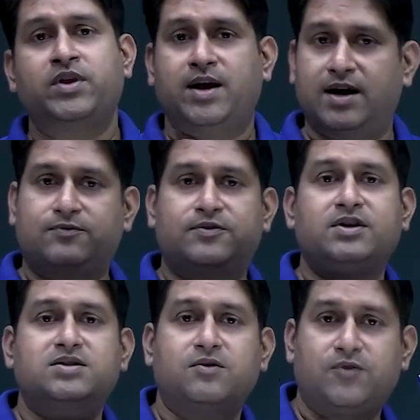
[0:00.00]
F1
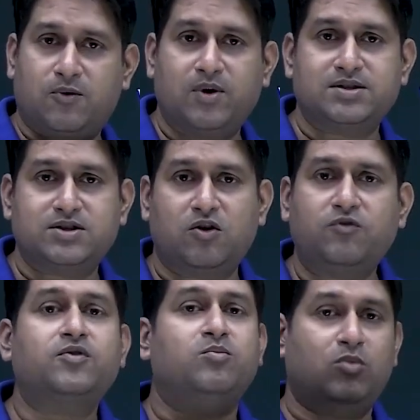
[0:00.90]
is the frequency
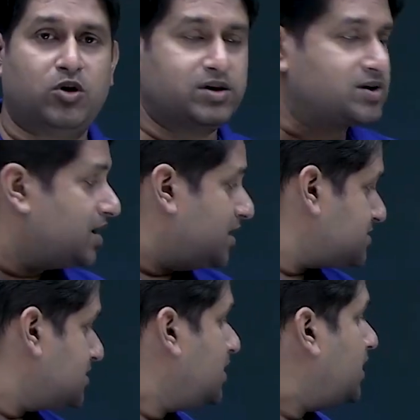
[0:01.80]
of model
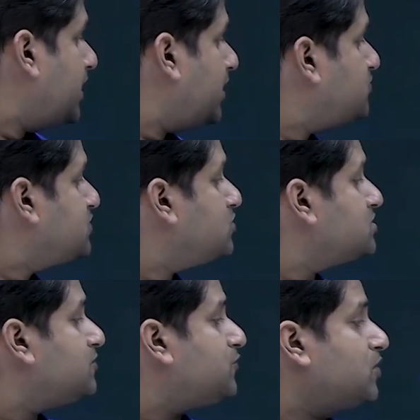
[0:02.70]
class, F0
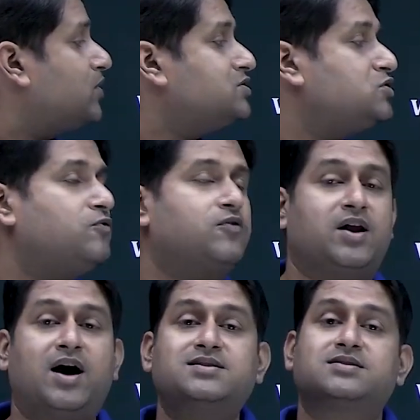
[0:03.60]
is the frequency of
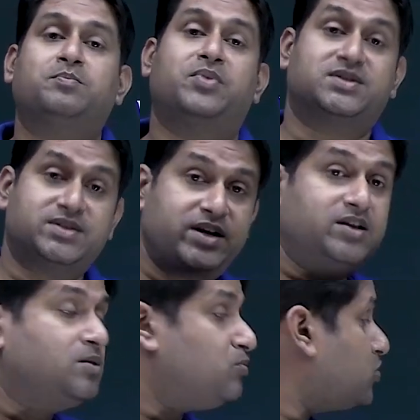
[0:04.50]
class
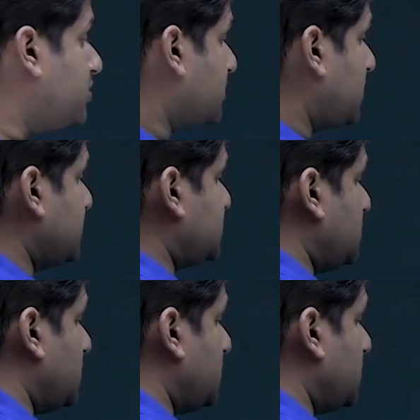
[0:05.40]
preceding the model class.